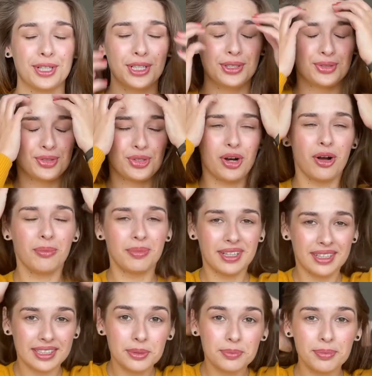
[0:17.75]
new job
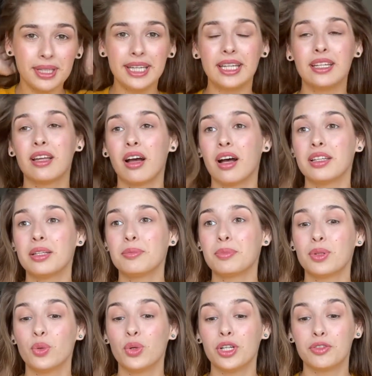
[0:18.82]
because being
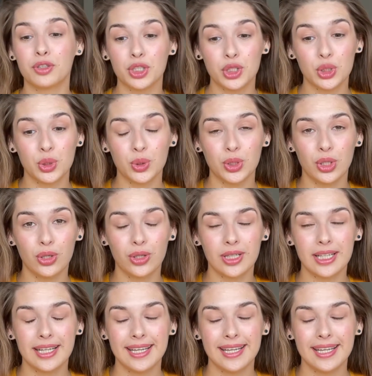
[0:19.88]
unemployed for too long,